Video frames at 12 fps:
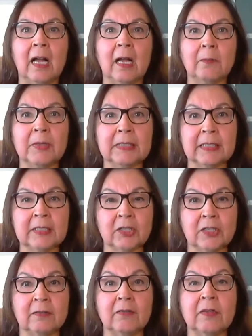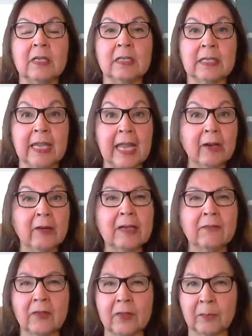position of
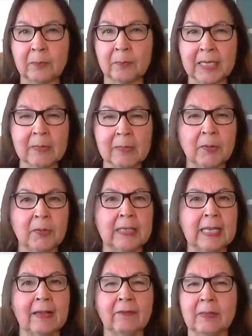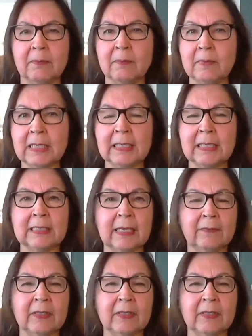caring for their people and having meetings